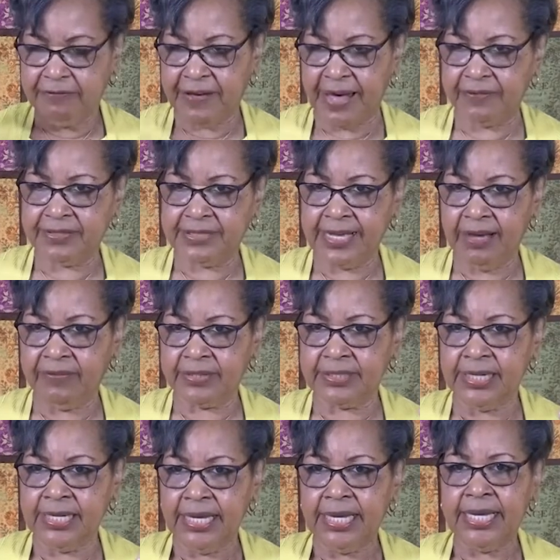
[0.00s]
5:7,
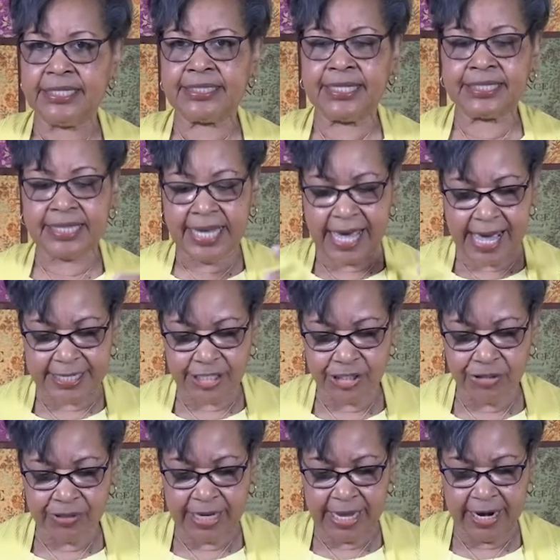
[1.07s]
it says, cast
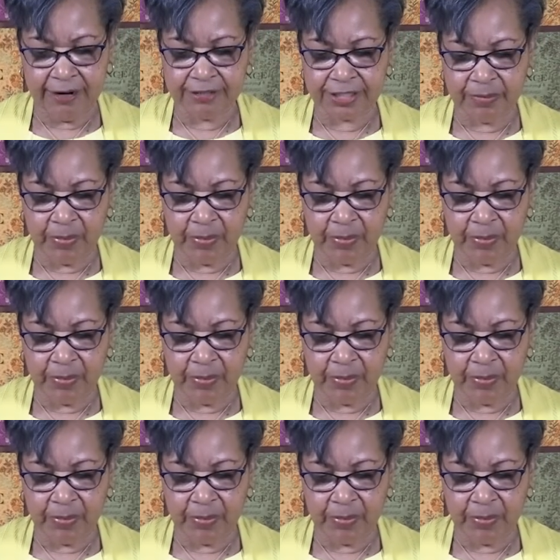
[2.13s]
your cares